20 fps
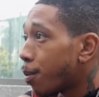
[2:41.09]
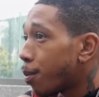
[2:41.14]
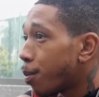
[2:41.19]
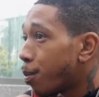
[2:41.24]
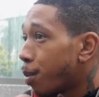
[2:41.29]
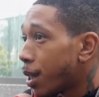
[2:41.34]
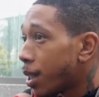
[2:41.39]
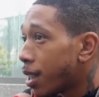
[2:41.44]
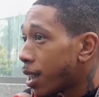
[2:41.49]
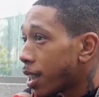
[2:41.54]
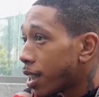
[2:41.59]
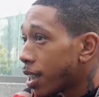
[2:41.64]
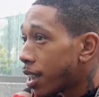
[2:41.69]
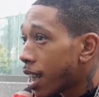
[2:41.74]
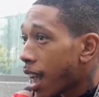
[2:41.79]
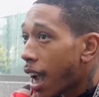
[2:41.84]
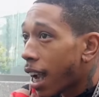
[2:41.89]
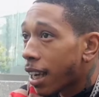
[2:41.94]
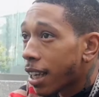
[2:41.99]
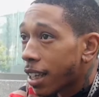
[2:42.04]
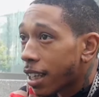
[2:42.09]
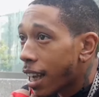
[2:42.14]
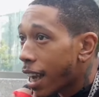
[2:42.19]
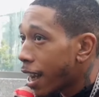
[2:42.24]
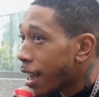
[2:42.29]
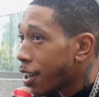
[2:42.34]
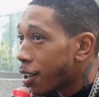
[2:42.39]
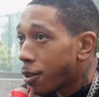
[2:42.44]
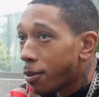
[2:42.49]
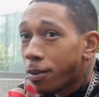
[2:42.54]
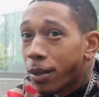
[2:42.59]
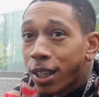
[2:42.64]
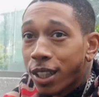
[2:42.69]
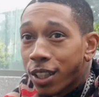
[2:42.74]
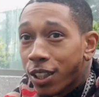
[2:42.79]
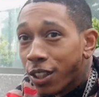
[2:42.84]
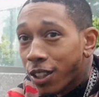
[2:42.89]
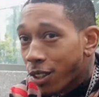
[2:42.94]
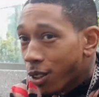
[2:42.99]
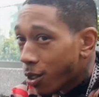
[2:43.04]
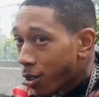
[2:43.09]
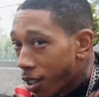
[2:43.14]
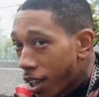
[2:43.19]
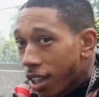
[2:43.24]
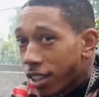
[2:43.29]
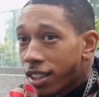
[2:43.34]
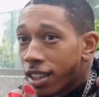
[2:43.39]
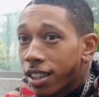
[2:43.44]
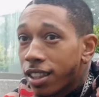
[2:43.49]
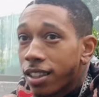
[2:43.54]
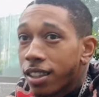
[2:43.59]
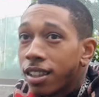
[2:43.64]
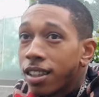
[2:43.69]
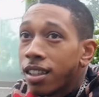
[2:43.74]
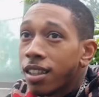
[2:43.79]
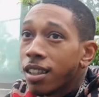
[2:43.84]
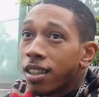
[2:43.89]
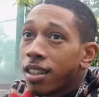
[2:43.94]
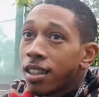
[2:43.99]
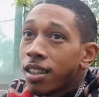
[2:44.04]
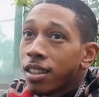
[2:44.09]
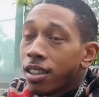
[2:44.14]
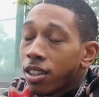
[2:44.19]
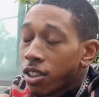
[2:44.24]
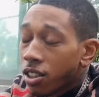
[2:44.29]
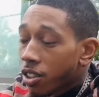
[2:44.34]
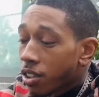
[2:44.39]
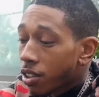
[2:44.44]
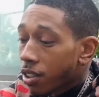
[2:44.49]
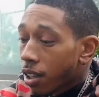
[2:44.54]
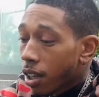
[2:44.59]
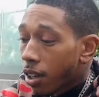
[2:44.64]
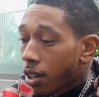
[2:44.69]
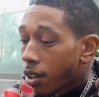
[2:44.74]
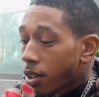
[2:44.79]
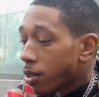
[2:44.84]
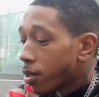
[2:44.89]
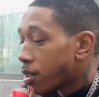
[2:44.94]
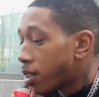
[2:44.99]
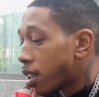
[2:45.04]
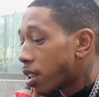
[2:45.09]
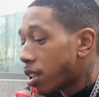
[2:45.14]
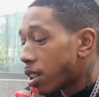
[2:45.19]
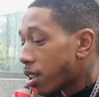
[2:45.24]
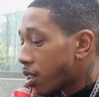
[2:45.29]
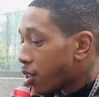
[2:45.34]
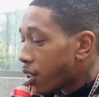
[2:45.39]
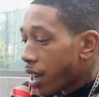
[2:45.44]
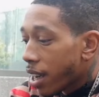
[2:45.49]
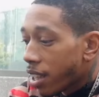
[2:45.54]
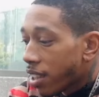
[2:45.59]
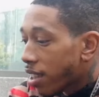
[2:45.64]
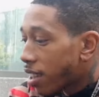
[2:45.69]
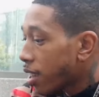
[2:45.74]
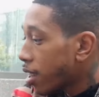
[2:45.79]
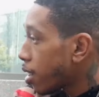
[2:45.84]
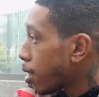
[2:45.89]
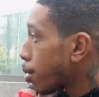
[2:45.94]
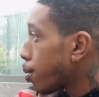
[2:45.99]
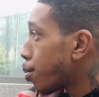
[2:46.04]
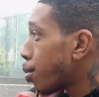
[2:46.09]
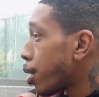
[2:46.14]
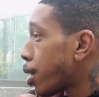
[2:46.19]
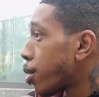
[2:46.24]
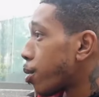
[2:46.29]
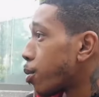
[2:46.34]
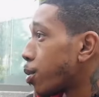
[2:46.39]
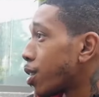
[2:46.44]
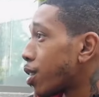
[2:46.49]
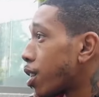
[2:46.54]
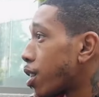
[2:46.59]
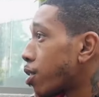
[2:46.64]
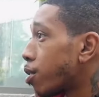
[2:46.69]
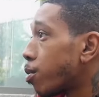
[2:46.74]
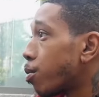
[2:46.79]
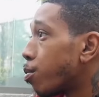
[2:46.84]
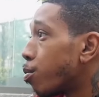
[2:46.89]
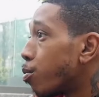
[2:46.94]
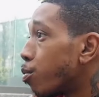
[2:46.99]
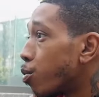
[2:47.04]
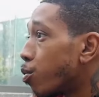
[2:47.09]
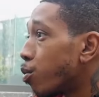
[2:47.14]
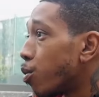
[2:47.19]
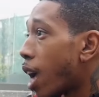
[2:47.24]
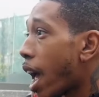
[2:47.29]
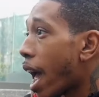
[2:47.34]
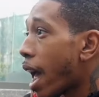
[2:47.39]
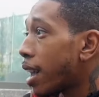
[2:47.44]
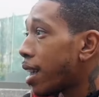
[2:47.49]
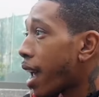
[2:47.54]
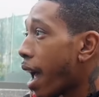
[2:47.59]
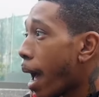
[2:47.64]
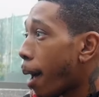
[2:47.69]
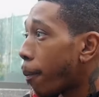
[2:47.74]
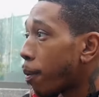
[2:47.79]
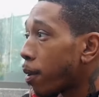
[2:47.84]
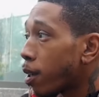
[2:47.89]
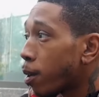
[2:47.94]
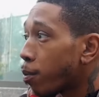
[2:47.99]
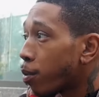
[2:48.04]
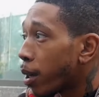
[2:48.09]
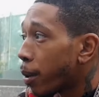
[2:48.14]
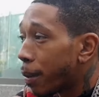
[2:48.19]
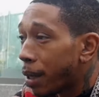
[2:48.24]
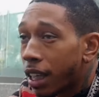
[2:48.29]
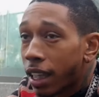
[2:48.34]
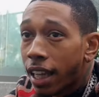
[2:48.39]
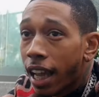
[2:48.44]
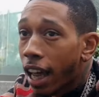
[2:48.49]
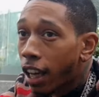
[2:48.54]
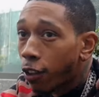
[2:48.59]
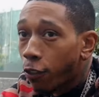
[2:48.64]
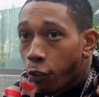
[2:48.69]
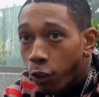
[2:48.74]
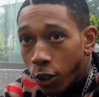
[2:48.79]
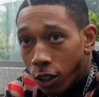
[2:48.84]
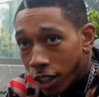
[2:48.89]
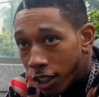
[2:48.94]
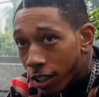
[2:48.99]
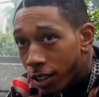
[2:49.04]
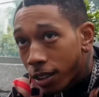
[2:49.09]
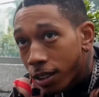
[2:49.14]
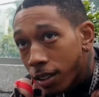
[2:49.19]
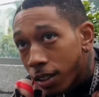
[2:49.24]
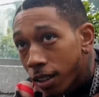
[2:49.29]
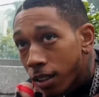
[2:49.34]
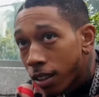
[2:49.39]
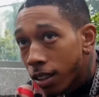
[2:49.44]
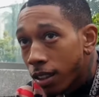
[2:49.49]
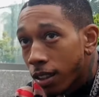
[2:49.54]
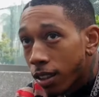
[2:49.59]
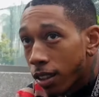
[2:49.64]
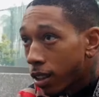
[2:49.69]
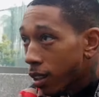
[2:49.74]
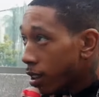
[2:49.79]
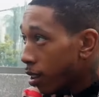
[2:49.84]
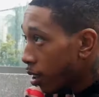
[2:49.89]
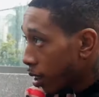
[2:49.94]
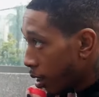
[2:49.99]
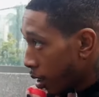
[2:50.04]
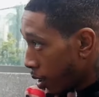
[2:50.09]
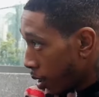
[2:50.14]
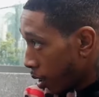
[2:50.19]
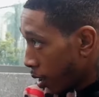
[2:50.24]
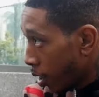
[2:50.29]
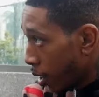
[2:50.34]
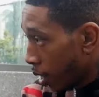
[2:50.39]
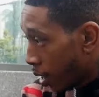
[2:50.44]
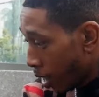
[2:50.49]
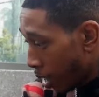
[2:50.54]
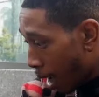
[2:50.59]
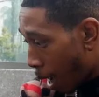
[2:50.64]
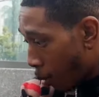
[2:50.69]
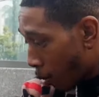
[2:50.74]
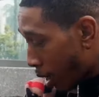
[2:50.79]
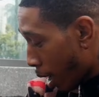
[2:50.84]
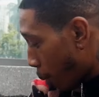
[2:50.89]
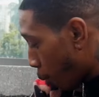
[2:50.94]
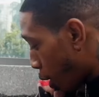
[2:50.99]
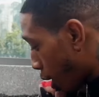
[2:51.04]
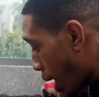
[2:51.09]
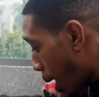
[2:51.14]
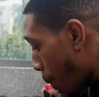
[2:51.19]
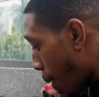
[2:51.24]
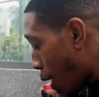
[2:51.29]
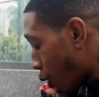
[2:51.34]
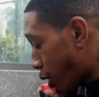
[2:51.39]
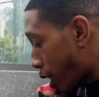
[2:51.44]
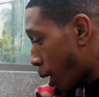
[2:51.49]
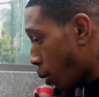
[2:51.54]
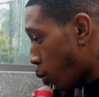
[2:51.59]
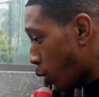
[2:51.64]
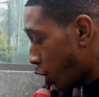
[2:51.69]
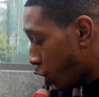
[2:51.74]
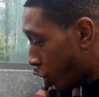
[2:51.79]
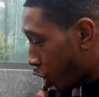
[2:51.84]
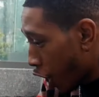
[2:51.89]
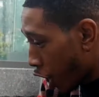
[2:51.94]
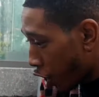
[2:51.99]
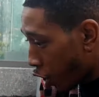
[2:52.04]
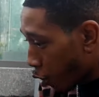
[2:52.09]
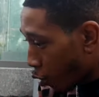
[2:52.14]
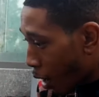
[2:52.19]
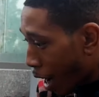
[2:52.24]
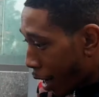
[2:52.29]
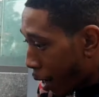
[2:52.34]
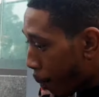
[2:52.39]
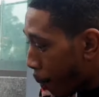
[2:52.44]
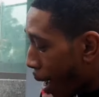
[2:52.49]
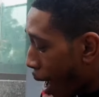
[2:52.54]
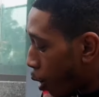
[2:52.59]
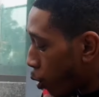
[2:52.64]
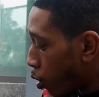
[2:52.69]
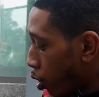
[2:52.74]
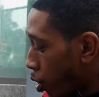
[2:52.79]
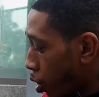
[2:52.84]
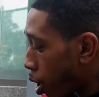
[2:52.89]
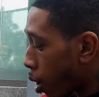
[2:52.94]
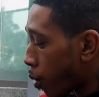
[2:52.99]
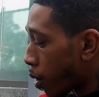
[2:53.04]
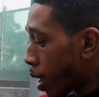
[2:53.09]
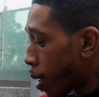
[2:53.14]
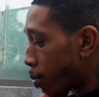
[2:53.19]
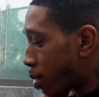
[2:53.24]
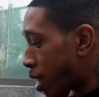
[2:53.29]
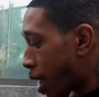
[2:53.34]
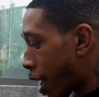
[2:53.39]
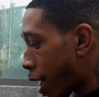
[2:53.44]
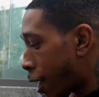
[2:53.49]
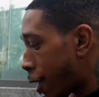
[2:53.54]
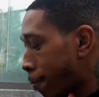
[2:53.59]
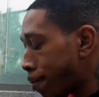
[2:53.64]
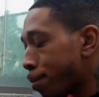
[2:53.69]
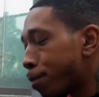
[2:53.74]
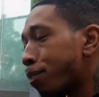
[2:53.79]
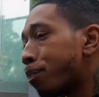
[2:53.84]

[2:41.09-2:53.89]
be staggered and no money or no nothing. Right. So it was just a transition, but it was just had to happen to bring me to California. Right. Because I was able to come out there with just a right amount. You know what I'm saying?